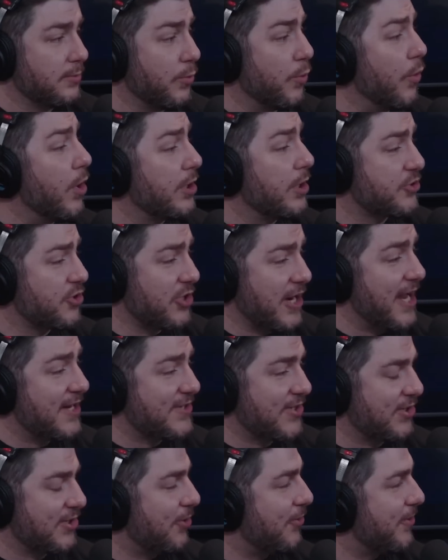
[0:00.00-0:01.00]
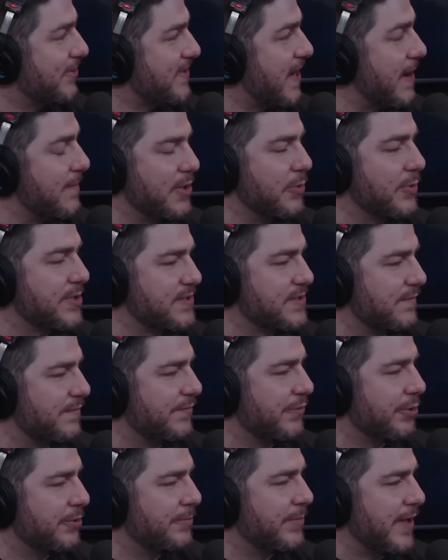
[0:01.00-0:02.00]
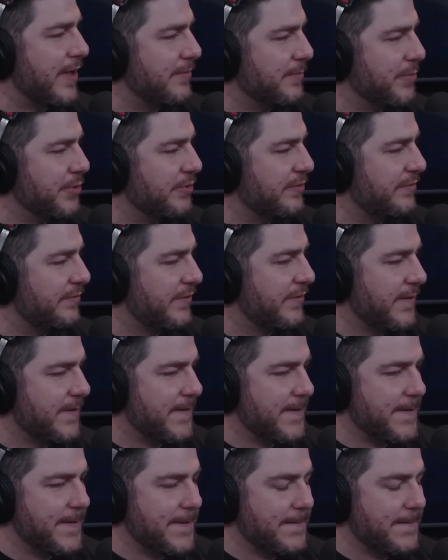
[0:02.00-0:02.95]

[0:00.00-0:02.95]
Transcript: Woll tracks it the whole time. He wasn't fooled by the move. No.